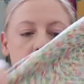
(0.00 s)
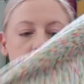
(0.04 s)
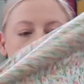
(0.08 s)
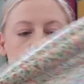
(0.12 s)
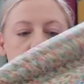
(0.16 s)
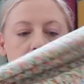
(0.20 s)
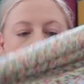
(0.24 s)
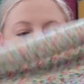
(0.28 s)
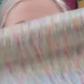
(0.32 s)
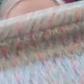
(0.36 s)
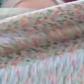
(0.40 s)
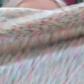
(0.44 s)

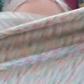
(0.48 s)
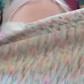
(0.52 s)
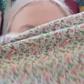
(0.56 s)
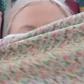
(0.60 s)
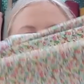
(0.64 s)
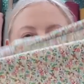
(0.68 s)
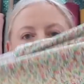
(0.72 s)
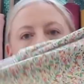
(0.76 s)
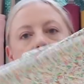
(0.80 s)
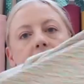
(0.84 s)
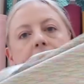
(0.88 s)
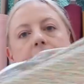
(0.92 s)
think the
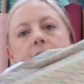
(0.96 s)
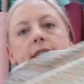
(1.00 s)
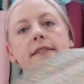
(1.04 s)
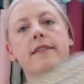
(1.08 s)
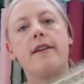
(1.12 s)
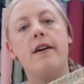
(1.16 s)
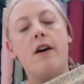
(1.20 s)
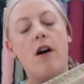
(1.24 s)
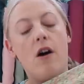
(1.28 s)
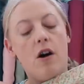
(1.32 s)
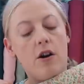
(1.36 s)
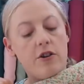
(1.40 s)
colours in this
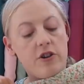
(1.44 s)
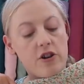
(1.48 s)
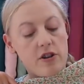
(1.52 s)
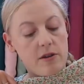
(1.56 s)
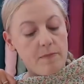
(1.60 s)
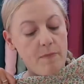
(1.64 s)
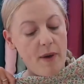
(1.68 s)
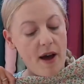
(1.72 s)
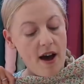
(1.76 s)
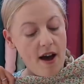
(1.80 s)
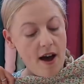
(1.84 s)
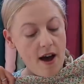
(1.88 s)
are
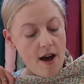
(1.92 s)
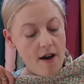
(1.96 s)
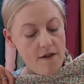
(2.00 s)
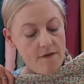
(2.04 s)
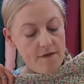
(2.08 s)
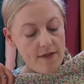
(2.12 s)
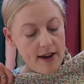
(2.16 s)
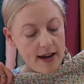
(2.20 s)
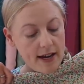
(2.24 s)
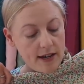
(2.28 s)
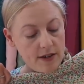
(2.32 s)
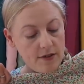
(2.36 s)
just
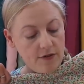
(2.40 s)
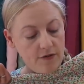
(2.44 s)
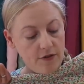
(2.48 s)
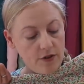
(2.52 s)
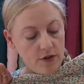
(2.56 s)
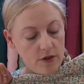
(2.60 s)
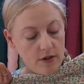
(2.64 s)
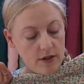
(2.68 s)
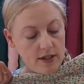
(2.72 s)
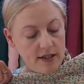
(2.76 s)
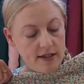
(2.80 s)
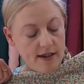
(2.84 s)
perfect
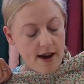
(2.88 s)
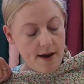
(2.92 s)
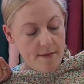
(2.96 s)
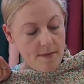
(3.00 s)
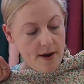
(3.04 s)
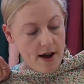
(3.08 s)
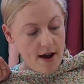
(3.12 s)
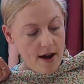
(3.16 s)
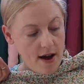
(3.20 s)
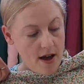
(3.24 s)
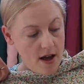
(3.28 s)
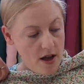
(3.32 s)
for
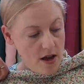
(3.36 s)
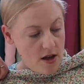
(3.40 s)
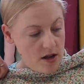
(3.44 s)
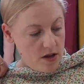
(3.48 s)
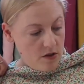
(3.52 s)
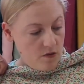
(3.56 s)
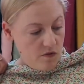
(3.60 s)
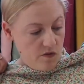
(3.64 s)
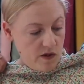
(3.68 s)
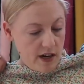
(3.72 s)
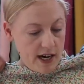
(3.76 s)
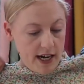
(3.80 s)
summer,
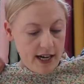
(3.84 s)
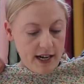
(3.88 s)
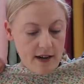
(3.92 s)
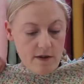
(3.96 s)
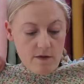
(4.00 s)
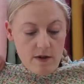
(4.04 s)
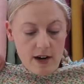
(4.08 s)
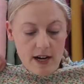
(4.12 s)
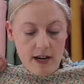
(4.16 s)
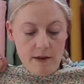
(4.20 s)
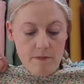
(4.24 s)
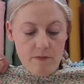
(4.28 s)
really,
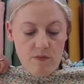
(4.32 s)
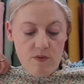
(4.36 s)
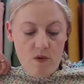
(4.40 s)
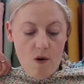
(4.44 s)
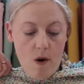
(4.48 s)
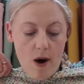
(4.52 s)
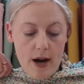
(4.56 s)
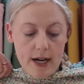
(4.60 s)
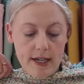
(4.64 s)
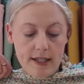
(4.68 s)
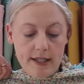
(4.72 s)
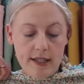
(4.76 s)
really
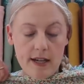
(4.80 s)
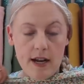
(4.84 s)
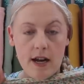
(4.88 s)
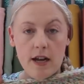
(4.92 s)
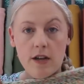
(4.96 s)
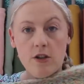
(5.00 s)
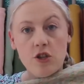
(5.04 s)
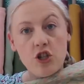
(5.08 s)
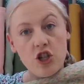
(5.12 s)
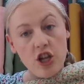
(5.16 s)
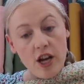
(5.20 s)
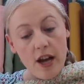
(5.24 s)
bright
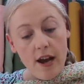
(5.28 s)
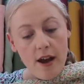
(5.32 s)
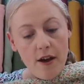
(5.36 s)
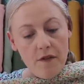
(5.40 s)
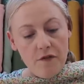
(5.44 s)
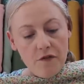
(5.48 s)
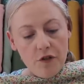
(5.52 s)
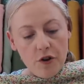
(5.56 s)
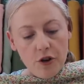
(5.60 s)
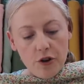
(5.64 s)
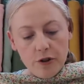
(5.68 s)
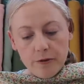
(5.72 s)
and
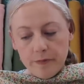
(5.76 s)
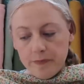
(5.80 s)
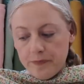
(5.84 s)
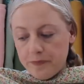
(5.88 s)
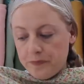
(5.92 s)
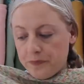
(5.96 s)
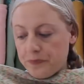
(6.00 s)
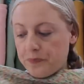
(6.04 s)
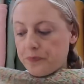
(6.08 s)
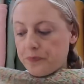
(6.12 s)
cheerful.